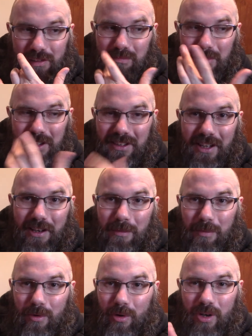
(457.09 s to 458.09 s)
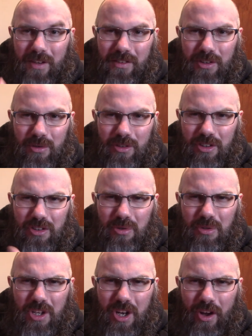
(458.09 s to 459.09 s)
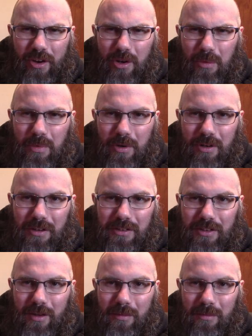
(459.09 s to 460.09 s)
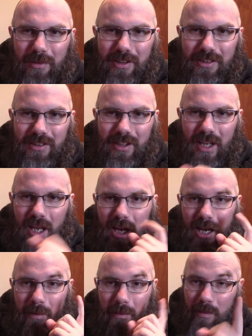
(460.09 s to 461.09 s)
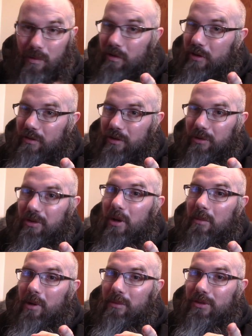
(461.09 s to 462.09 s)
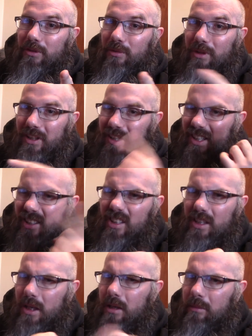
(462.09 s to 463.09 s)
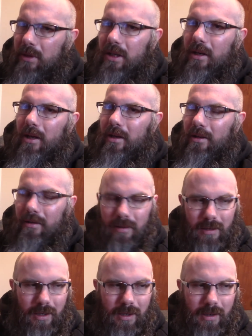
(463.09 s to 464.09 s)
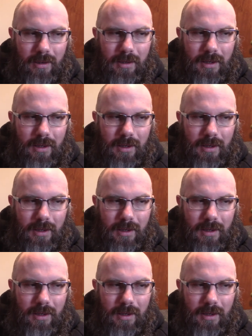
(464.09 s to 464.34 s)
Pick that up, or even just do the audiobook or something, because my movie review's coming up soon. You'll be in on it. And,